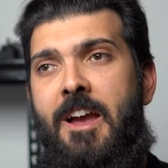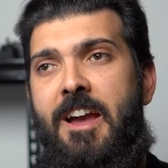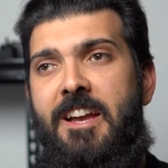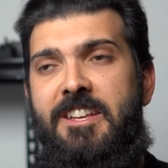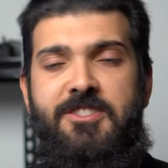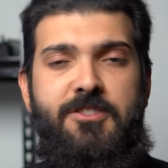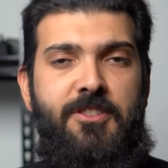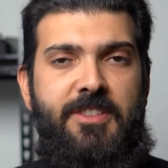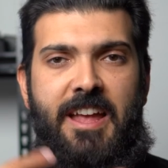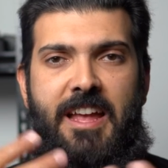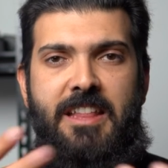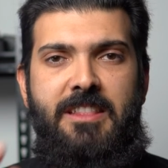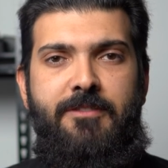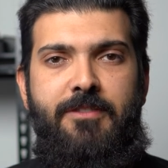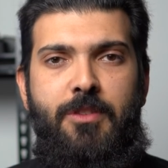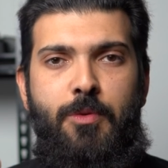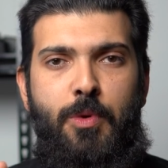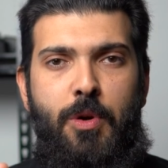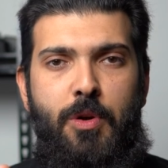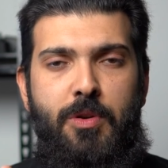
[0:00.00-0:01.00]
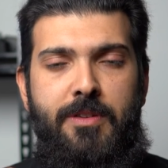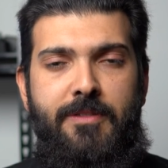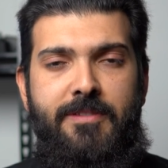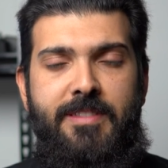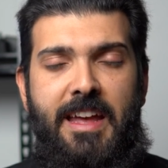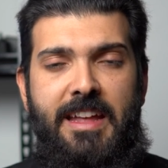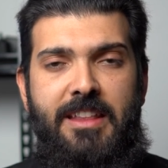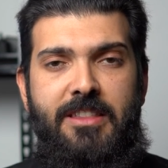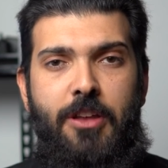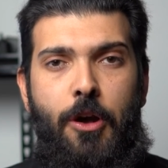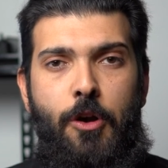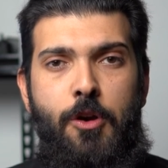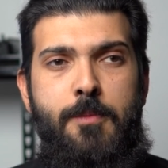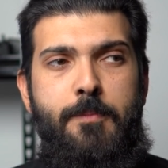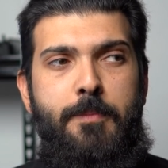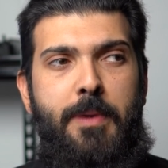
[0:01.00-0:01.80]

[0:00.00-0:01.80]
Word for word: It's not the end of the world if they don't,